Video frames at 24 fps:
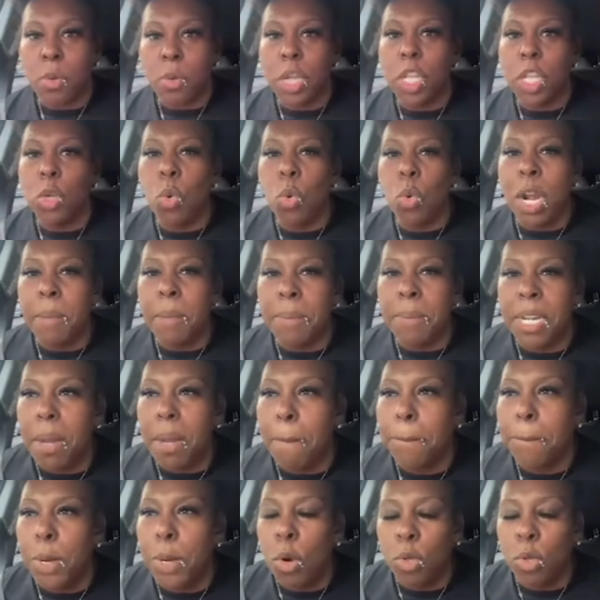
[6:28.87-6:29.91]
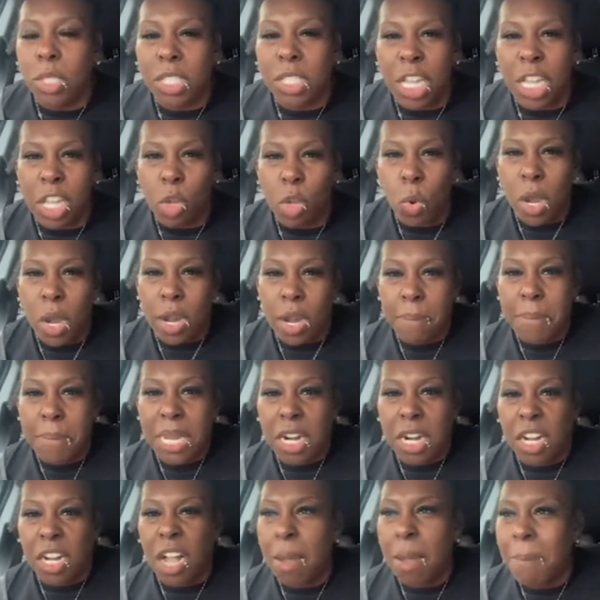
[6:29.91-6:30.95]
where you wanted me to boots and you wanted
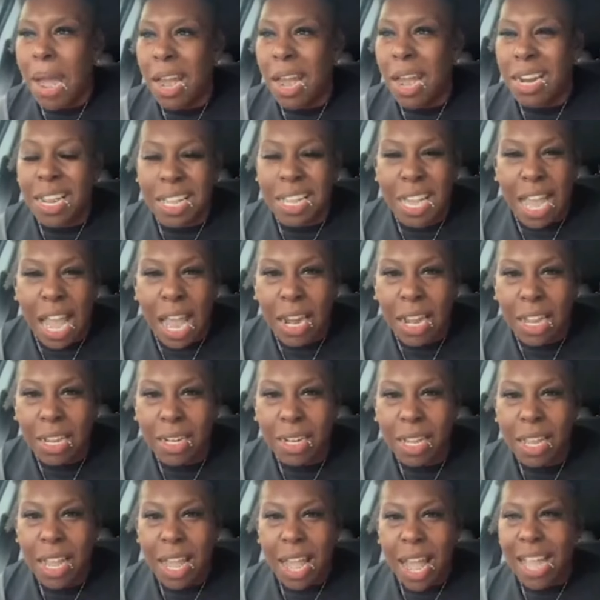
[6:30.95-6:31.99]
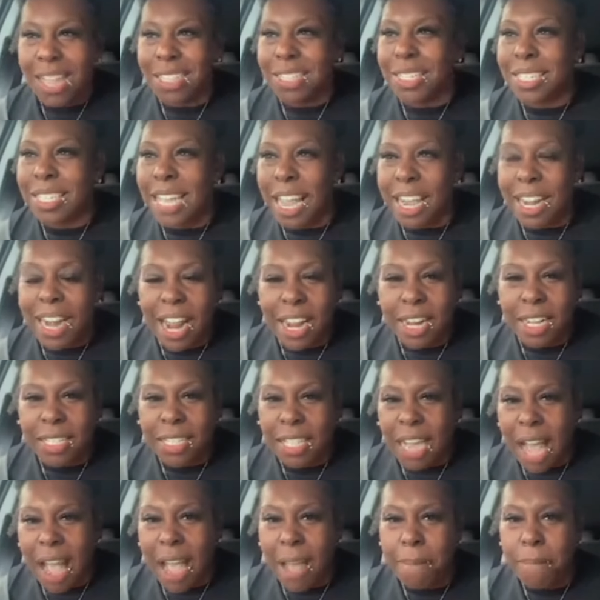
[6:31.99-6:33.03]
me to come out and yell it and say it at the
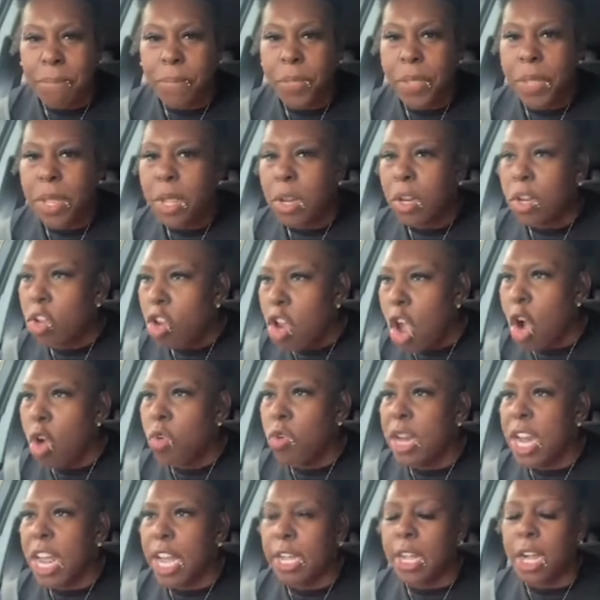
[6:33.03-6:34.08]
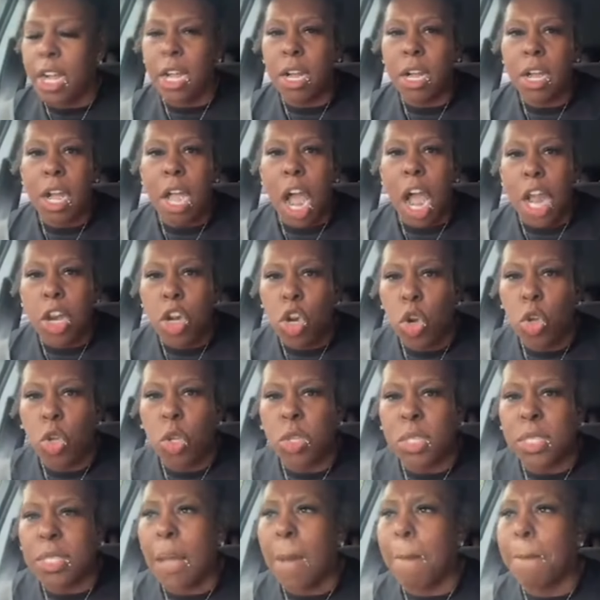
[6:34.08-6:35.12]
time. No, nigga. I know
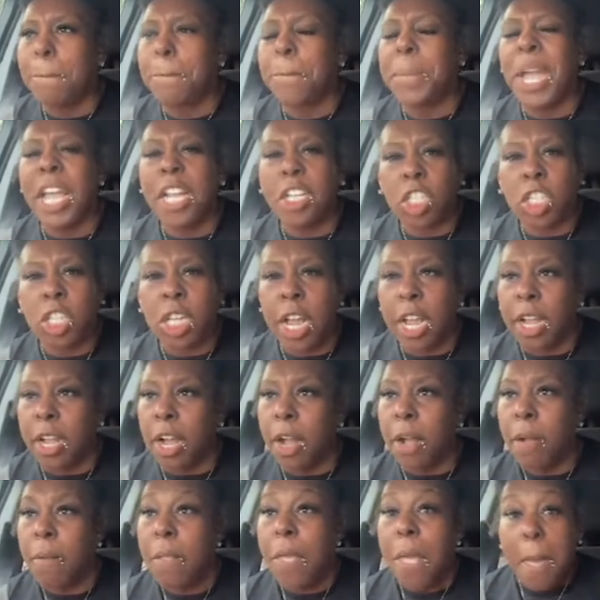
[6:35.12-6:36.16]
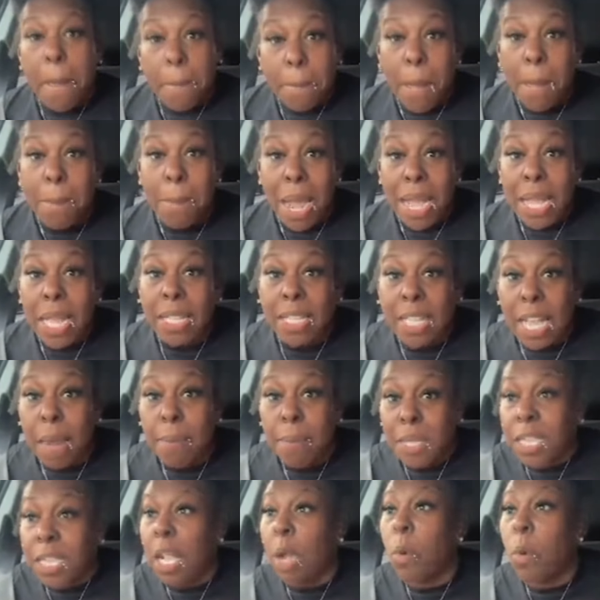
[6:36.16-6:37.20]
you's a bitch, nigga. Remember you
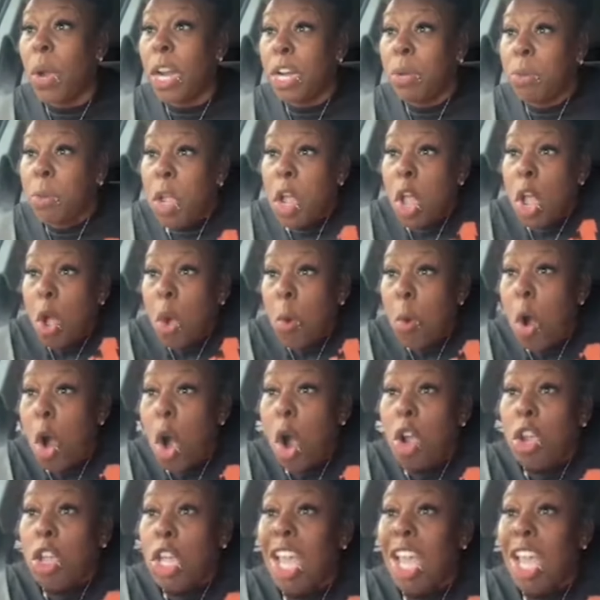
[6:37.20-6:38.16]
tell me so when,